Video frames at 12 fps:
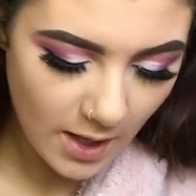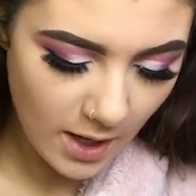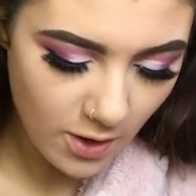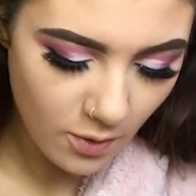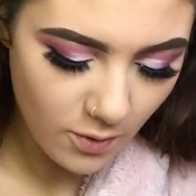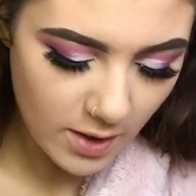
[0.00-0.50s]

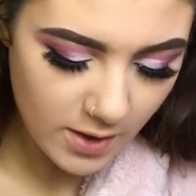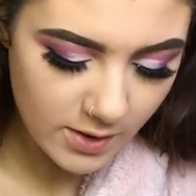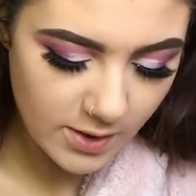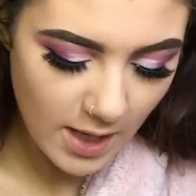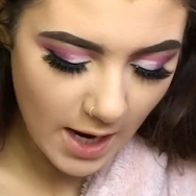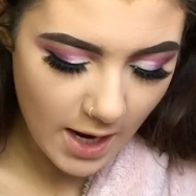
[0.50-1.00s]
I always
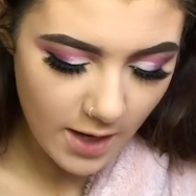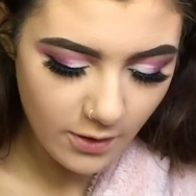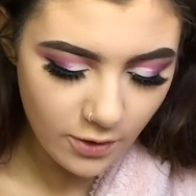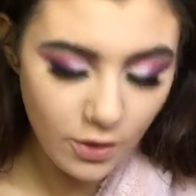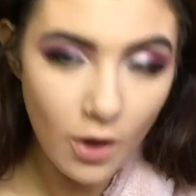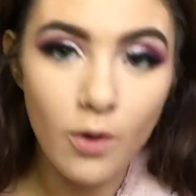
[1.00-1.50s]
then
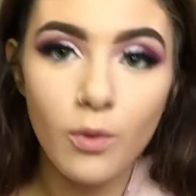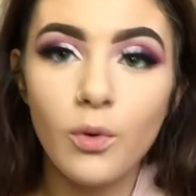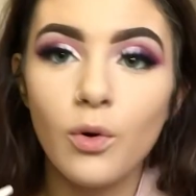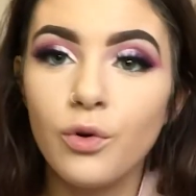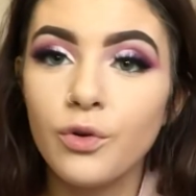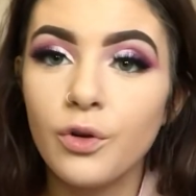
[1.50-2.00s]
go
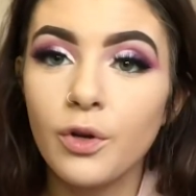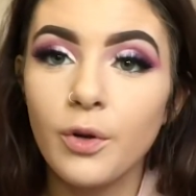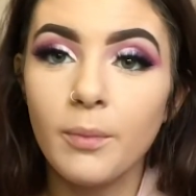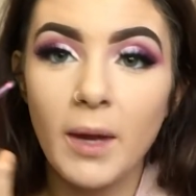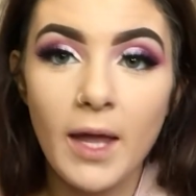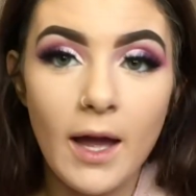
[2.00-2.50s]
under
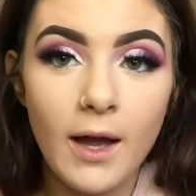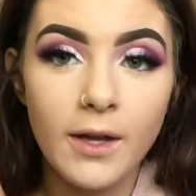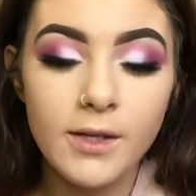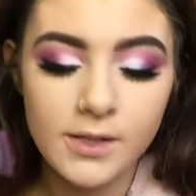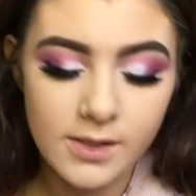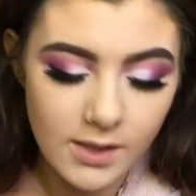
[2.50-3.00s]
my
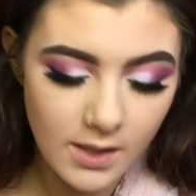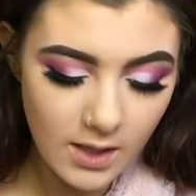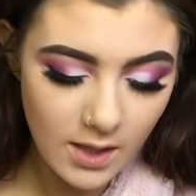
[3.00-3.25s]
eyes